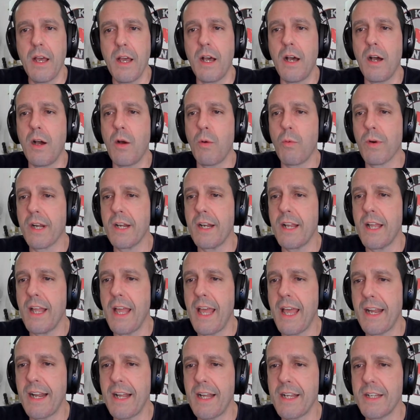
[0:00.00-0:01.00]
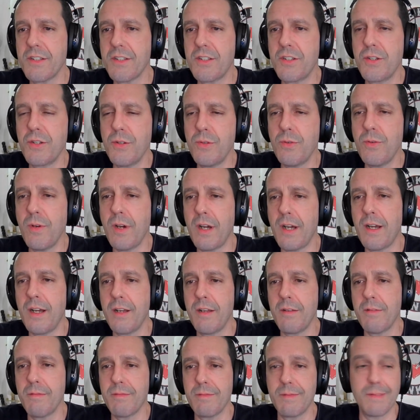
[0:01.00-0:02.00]
Uh, we're going to head on to
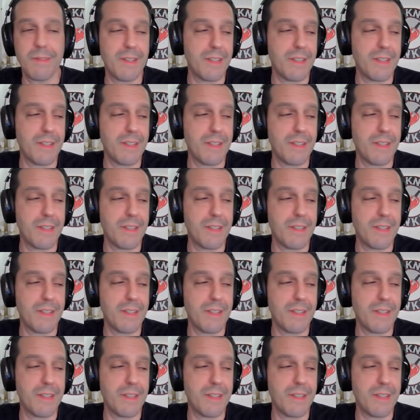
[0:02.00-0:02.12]
uh,